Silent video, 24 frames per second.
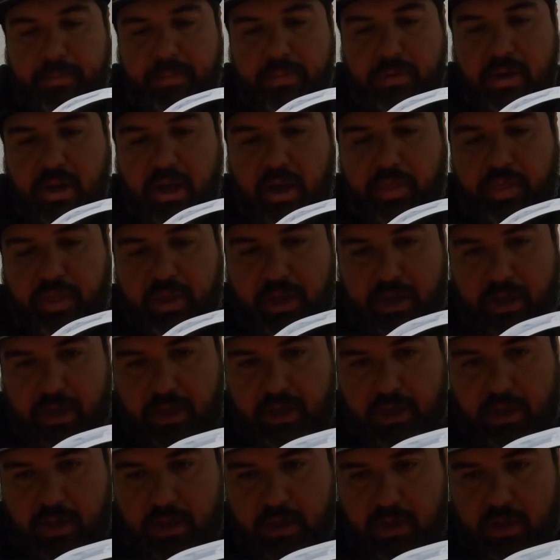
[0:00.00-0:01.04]

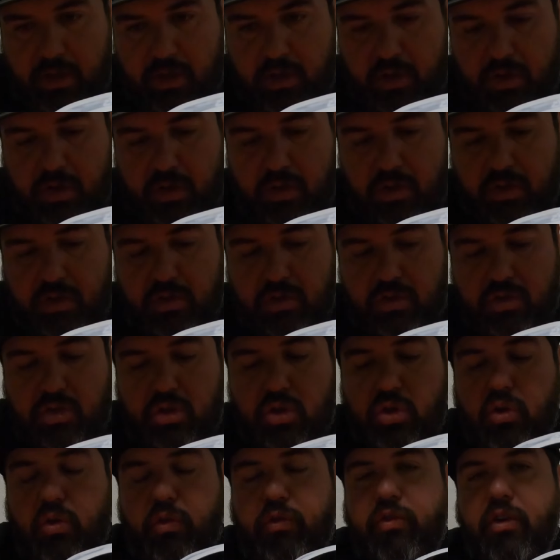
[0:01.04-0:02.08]
Nothing
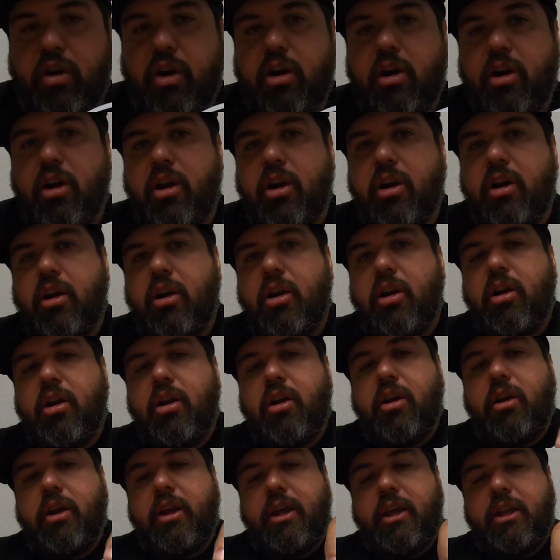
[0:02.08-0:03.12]
too far
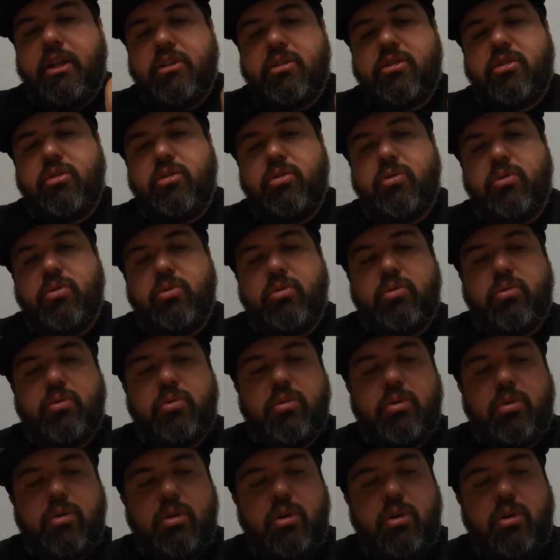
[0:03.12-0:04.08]
into,